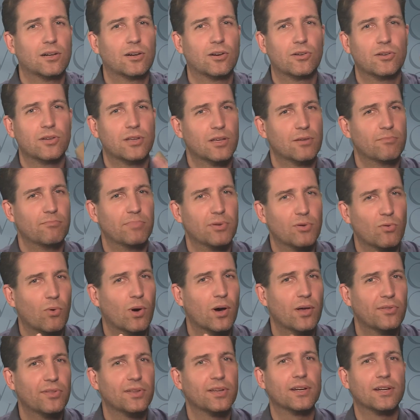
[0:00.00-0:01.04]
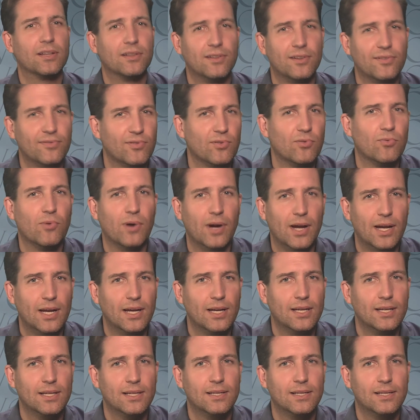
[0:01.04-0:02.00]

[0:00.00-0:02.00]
or you can be wealthy in a different way